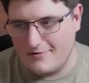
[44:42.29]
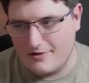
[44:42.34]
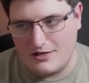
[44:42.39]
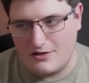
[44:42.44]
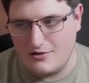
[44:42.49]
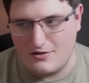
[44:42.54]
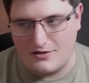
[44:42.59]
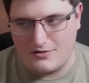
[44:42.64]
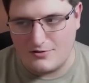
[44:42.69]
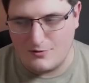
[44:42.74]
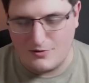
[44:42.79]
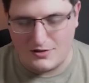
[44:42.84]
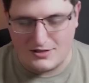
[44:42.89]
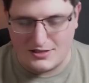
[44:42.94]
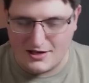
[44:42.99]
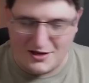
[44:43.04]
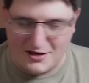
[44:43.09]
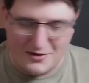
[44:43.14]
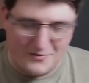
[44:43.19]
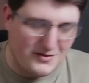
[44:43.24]
They do this all the
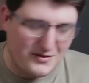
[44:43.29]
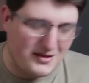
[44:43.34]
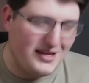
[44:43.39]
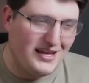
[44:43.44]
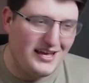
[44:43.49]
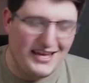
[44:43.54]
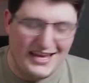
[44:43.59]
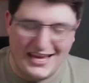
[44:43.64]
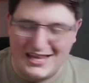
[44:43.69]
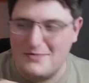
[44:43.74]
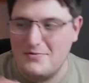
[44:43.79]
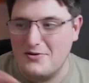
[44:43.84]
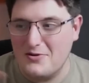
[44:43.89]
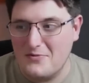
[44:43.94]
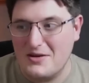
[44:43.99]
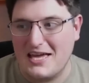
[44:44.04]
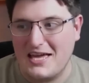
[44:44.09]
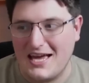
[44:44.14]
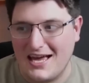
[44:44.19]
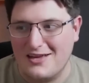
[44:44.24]
time. In the
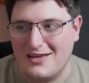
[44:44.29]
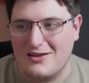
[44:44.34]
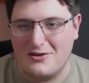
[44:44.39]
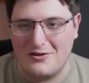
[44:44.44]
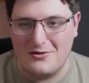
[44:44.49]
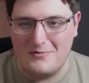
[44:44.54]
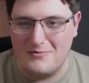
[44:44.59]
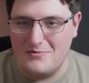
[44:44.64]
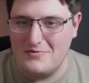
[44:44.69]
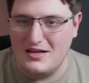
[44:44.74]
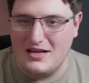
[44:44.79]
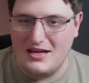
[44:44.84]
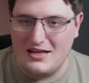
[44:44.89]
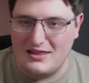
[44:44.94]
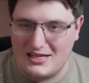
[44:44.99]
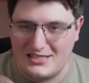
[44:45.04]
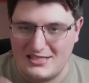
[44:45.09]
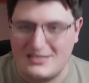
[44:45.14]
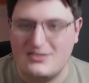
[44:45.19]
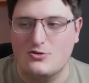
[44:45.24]
book Mechanicum,
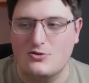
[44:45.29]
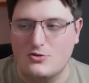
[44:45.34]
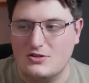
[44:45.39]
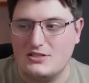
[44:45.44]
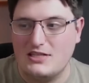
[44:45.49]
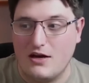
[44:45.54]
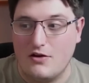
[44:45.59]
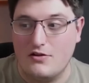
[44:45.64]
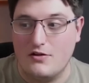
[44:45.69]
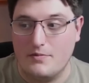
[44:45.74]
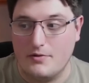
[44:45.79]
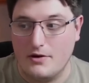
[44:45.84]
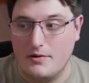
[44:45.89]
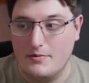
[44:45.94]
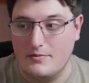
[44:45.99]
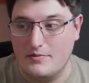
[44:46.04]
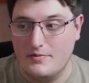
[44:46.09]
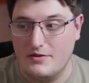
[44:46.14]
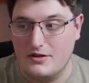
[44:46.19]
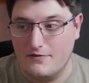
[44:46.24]
they sort out the
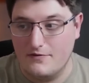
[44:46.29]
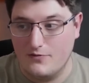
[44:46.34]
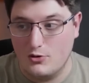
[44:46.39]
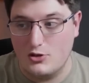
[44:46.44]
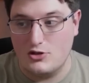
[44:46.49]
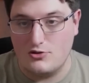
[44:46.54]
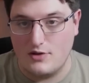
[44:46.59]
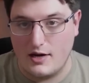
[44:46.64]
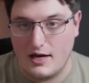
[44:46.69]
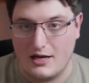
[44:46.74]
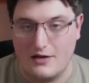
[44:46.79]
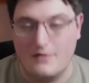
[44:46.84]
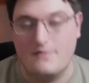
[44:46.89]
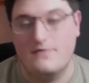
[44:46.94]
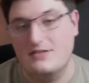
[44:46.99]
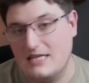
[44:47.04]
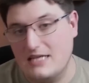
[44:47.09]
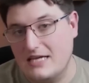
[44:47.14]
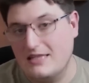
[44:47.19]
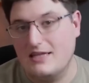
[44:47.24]
problem of the Void Dragon
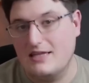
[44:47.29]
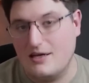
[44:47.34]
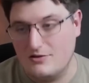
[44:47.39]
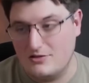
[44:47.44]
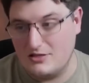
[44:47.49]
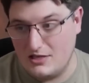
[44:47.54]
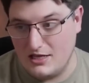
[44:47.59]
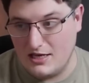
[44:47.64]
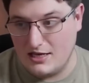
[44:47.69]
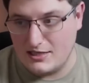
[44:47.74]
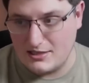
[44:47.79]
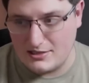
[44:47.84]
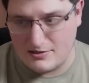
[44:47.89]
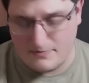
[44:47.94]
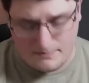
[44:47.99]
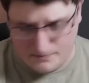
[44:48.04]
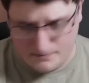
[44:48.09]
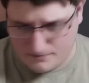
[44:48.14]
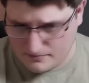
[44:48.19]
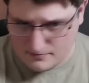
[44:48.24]
for 10,000
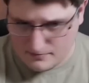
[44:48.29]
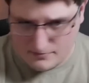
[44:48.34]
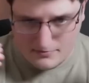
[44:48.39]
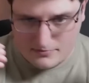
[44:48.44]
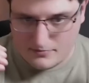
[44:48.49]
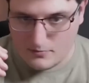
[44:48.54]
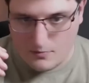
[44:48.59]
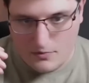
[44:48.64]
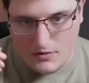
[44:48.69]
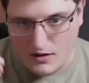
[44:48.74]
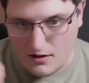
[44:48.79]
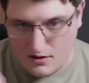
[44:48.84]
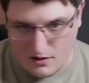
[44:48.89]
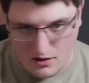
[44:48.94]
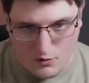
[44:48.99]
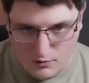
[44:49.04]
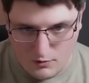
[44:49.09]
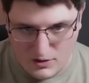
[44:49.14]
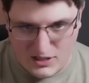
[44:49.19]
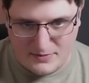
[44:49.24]
years,
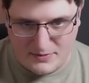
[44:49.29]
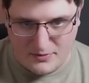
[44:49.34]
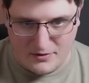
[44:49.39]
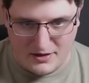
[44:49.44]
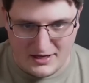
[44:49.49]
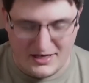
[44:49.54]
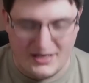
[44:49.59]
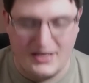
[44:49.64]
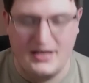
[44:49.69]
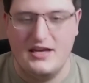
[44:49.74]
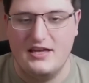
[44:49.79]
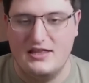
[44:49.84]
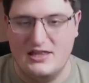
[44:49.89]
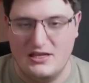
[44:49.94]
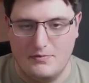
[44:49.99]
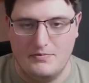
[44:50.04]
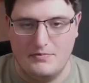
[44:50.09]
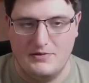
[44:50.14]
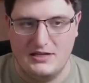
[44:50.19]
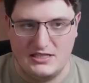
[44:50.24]
at which point
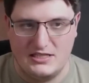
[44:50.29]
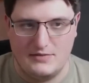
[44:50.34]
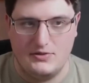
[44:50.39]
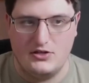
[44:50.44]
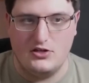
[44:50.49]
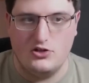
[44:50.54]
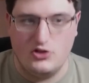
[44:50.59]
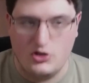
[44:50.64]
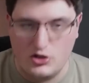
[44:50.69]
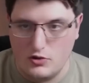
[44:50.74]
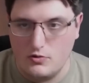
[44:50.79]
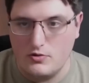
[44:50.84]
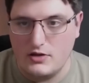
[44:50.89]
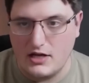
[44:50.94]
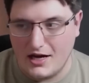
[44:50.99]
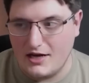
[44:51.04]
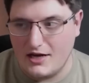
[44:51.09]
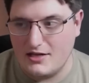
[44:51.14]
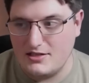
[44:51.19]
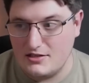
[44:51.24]
there'll need to be a new
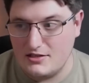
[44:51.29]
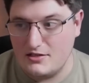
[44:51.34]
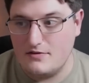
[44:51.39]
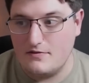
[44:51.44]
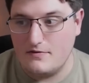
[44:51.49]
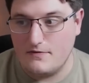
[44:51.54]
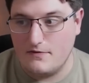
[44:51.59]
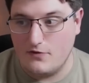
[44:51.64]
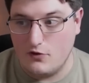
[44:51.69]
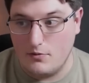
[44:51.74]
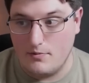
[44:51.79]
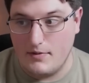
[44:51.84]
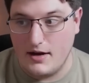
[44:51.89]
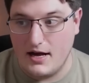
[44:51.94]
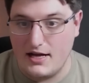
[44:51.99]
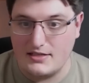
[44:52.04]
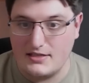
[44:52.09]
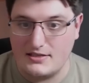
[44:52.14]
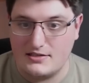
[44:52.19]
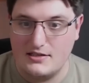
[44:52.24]
Guardian for
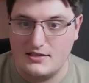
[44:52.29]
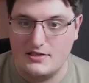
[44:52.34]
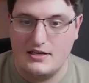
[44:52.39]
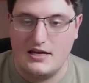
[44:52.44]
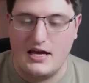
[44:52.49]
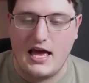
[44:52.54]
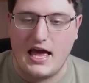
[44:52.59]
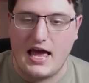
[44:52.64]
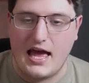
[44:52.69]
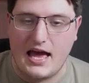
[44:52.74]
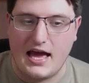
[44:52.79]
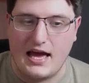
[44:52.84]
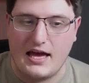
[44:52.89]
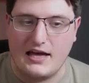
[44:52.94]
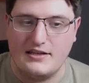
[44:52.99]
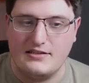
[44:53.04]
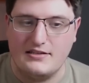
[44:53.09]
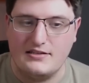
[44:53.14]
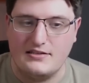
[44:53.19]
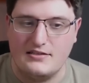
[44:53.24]
Mars,
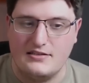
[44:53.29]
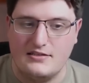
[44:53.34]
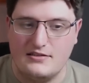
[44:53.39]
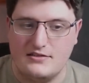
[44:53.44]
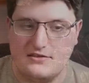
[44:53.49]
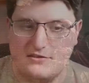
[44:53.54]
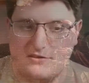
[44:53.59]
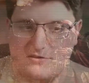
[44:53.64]
and